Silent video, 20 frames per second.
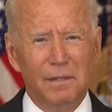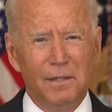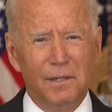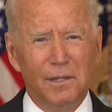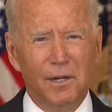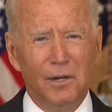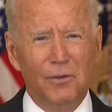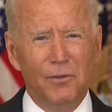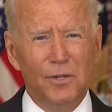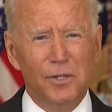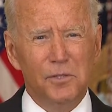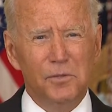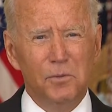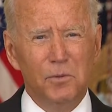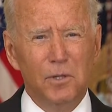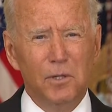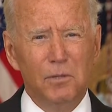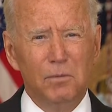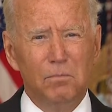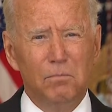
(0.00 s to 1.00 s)
You know, this
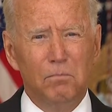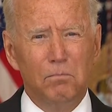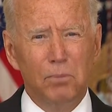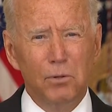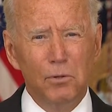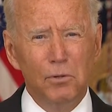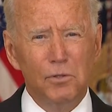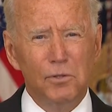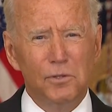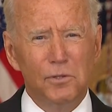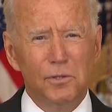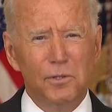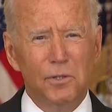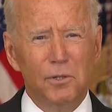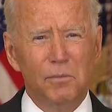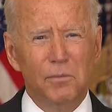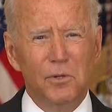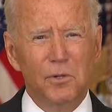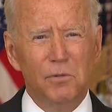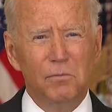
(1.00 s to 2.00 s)
will boost
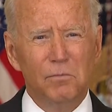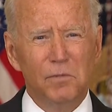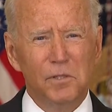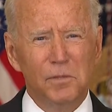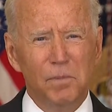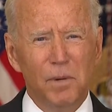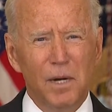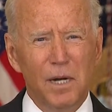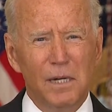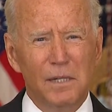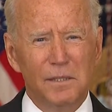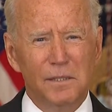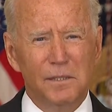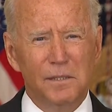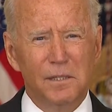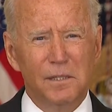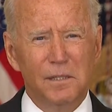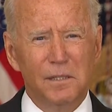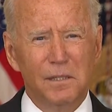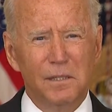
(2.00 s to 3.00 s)
your immune
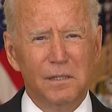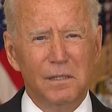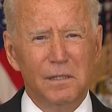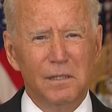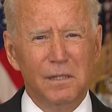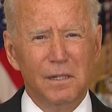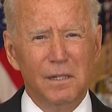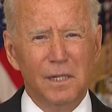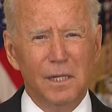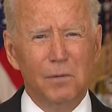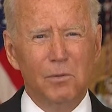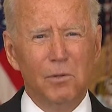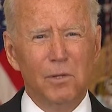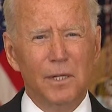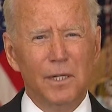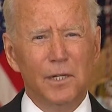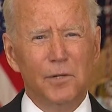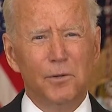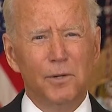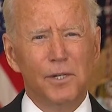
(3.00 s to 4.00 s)
response. It will
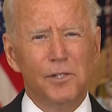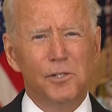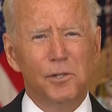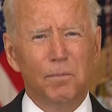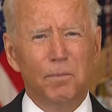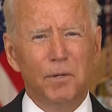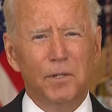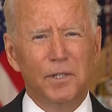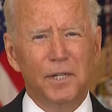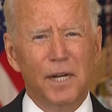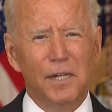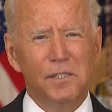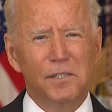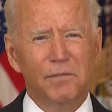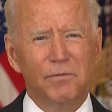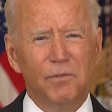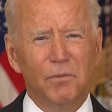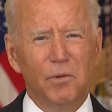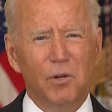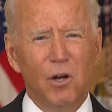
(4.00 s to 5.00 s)
increase your protection
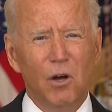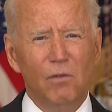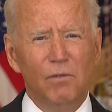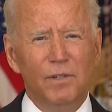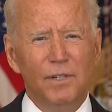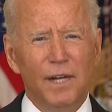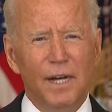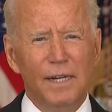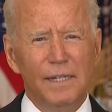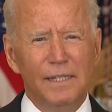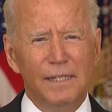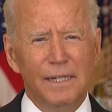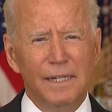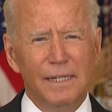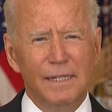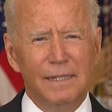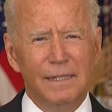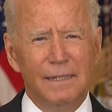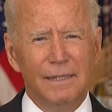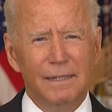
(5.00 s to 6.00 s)
from COVID
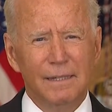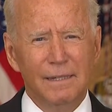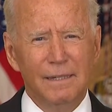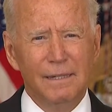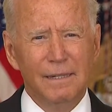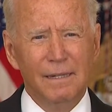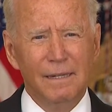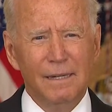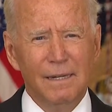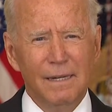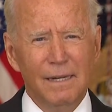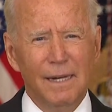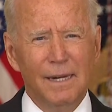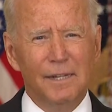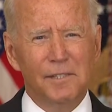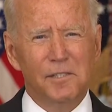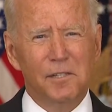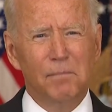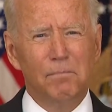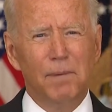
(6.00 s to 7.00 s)
nineteen. And
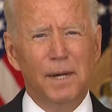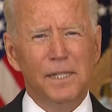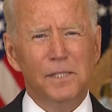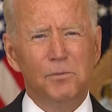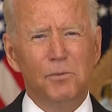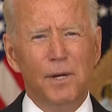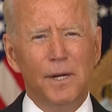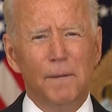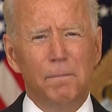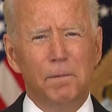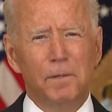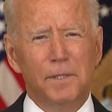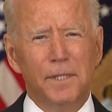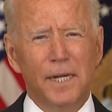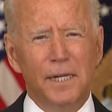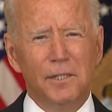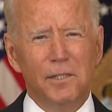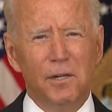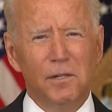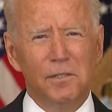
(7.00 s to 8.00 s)
it's the best way to
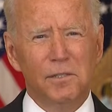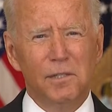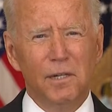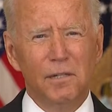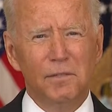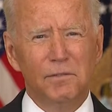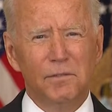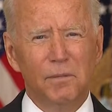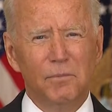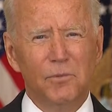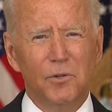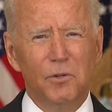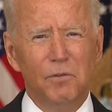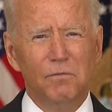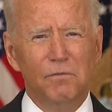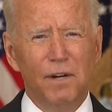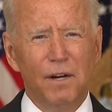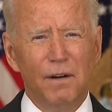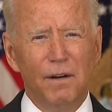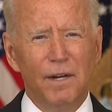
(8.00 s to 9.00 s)
protect ourselves from new
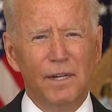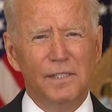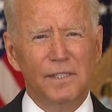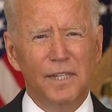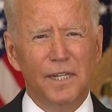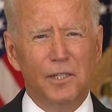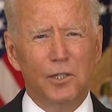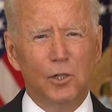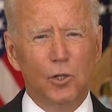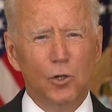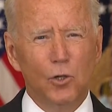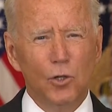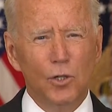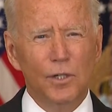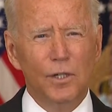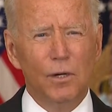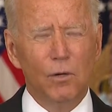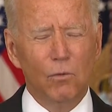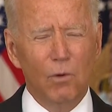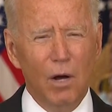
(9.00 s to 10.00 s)
variants that
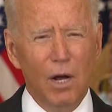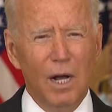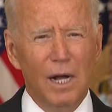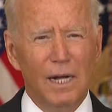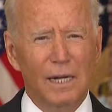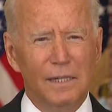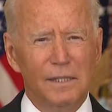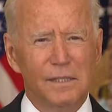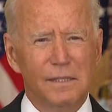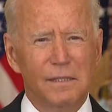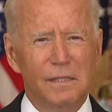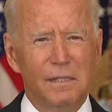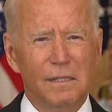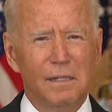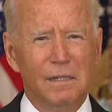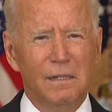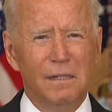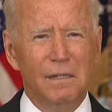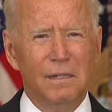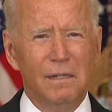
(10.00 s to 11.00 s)
could arise.
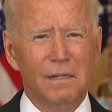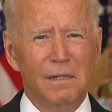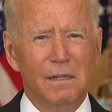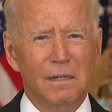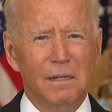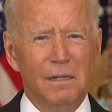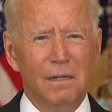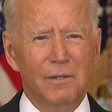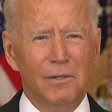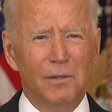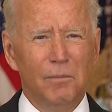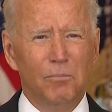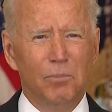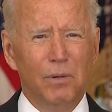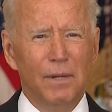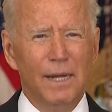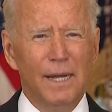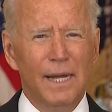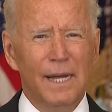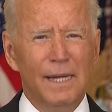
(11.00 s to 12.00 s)
The
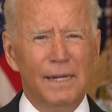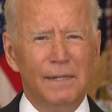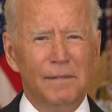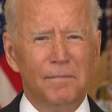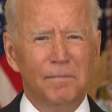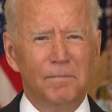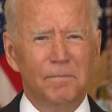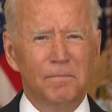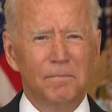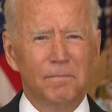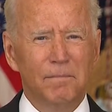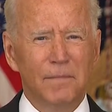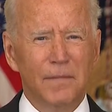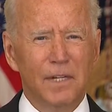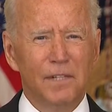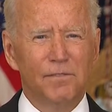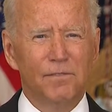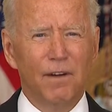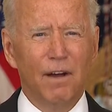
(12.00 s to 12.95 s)
plan is